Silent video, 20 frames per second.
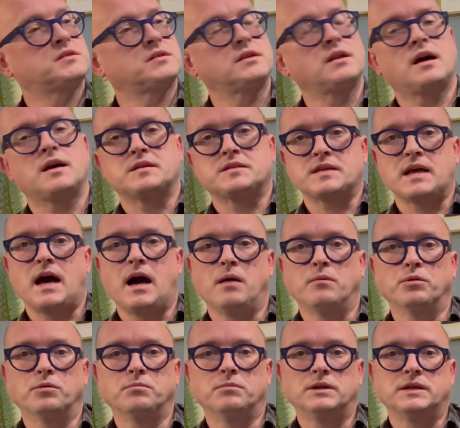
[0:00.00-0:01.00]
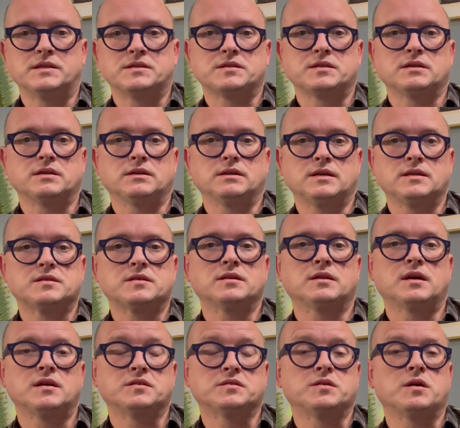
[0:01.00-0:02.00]
a nice album. It's a
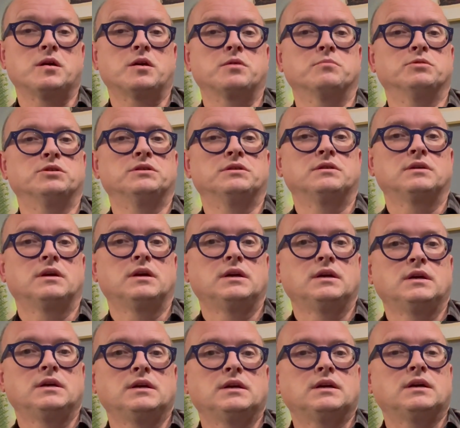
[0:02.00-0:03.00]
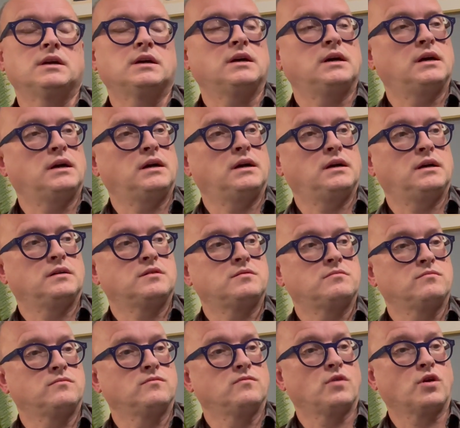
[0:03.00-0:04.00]
nice document.
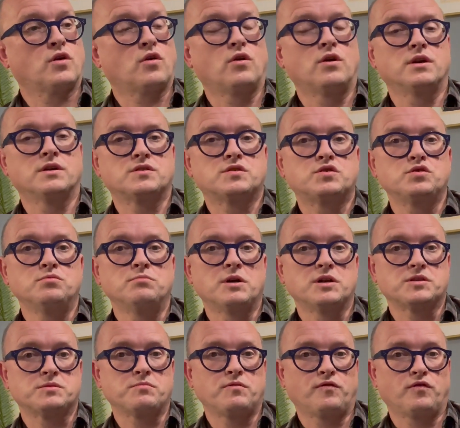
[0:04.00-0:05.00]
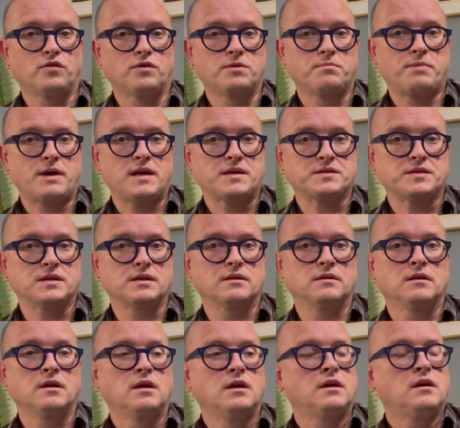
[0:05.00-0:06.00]
Recorded 2 months before the
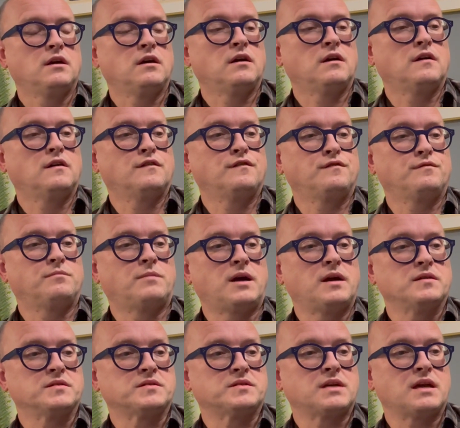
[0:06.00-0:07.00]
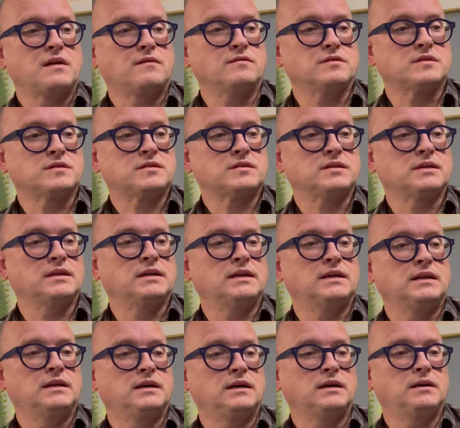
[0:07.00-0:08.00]
passing of Miles Davis,
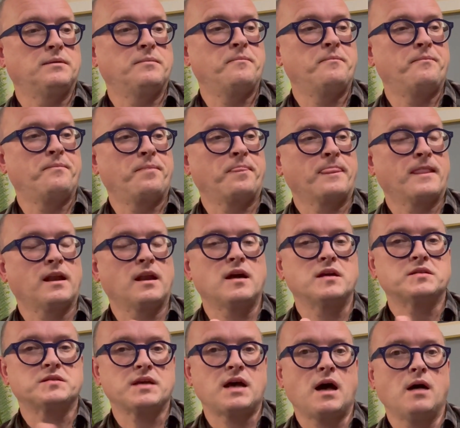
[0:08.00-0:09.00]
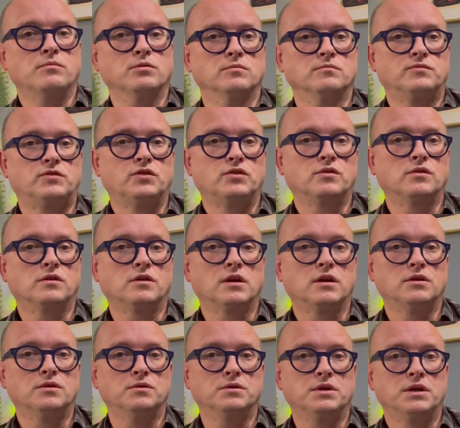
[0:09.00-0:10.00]
and a nice album to
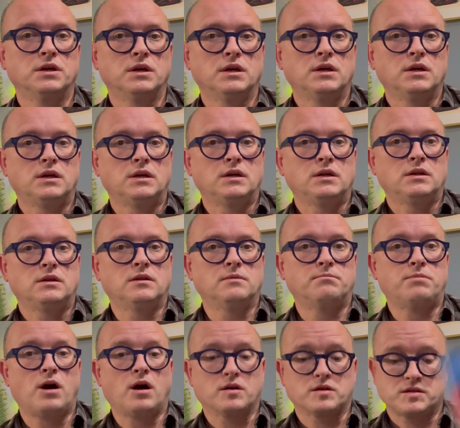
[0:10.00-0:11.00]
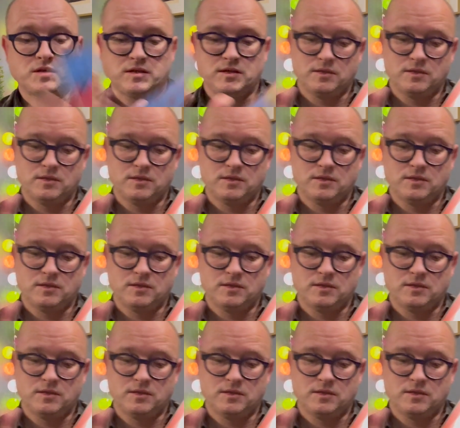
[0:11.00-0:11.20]
conclude the box